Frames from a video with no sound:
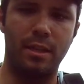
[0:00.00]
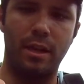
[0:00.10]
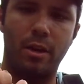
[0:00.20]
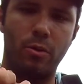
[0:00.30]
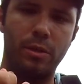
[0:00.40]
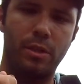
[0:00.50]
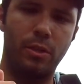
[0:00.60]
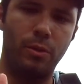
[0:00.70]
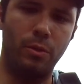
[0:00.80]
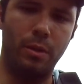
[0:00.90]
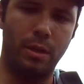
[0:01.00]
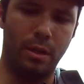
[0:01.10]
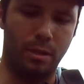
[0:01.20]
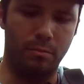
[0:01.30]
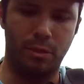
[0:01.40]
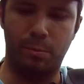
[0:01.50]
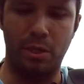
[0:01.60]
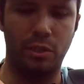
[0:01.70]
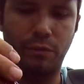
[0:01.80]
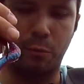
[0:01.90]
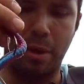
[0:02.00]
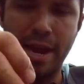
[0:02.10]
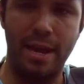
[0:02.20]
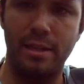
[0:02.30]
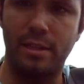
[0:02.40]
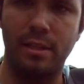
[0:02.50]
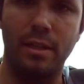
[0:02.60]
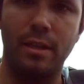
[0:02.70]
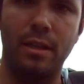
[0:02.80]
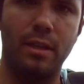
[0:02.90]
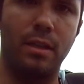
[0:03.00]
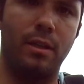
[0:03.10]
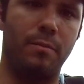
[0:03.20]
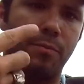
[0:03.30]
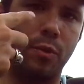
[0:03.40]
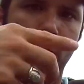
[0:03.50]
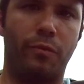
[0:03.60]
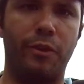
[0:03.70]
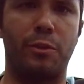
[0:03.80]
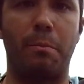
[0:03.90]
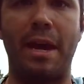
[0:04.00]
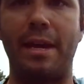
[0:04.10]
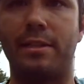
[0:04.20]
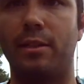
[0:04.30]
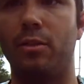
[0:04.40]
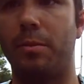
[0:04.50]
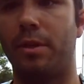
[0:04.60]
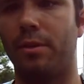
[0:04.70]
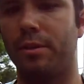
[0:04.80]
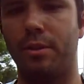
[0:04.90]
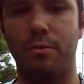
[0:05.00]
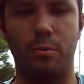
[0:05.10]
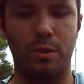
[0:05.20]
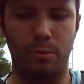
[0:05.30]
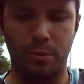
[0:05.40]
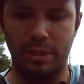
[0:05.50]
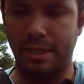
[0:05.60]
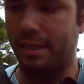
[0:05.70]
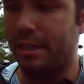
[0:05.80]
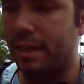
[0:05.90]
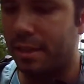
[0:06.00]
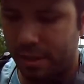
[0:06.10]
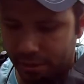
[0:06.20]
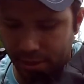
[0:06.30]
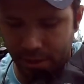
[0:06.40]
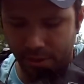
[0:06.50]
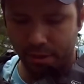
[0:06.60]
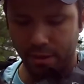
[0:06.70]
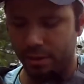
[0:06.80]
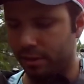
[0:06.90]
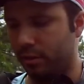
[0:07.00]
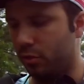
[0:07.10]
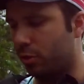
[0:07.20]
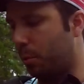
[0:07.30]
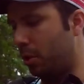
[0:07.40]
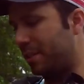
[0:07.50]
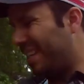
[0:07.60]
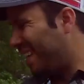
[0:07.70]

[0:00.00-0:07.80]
that I always do, especially for pads. We're fishing pads a little bit earlier, wasn't really getting anything there, getting little small